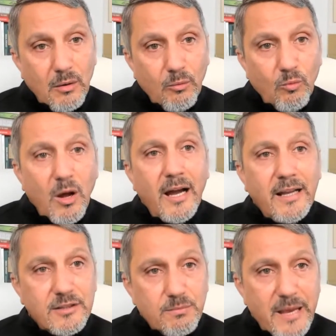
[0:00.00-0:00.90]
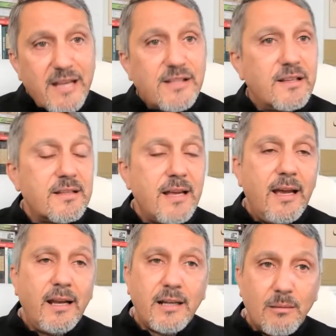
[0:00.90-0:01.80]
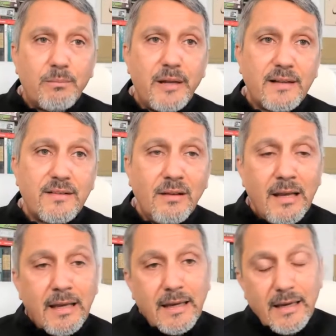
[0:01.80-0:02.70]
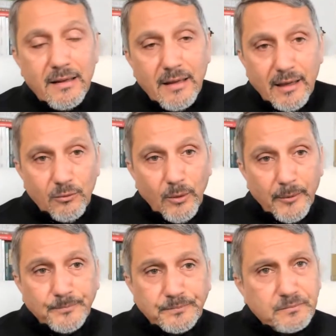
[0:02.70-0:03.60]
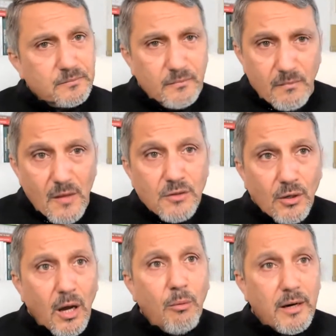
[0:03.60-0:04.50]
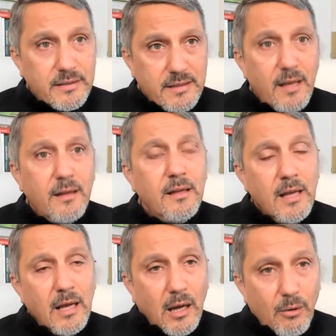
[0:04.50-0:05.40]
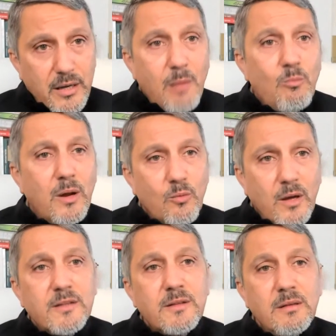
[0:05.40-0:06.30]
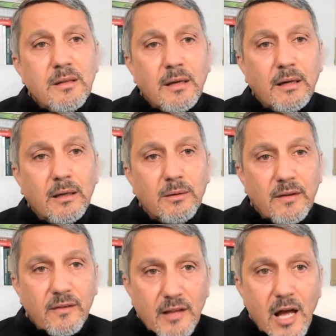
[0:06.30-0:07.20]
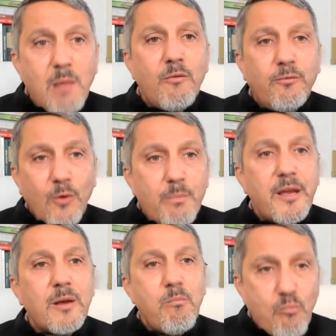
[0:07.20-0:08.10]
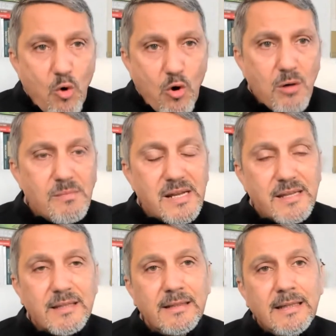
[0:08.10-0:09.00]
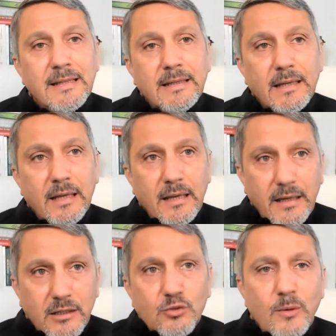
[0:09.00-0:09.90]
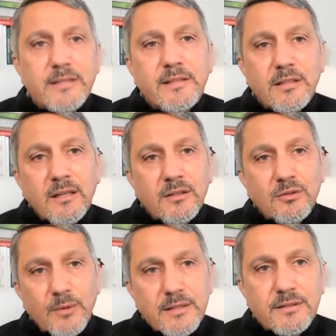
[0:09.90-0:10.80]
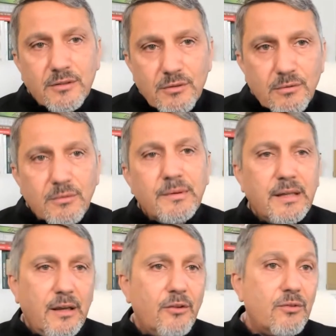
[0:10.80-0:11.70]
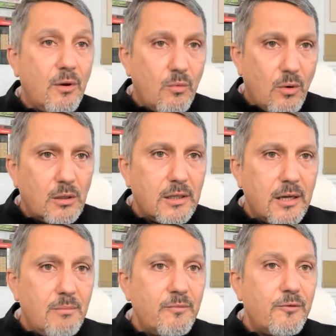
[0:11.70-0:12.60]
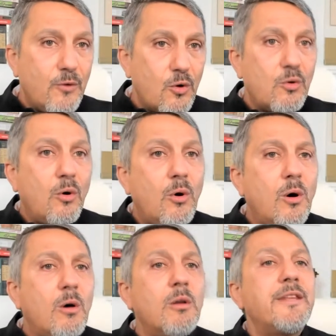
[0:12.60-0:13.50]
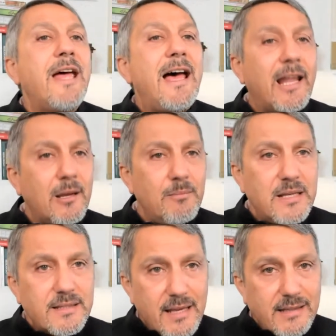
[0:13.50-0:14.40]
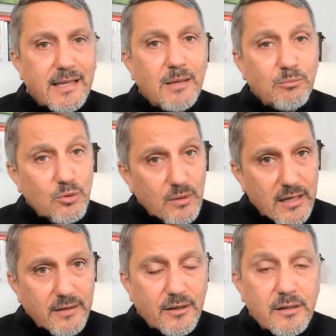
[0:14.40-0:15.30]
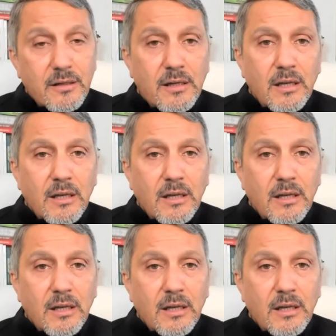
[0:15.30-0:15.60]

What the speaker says: wide, spaces, and complex in that way. So our number one Islamophobic moment in 2022 is the World Cup, for all the elements that came together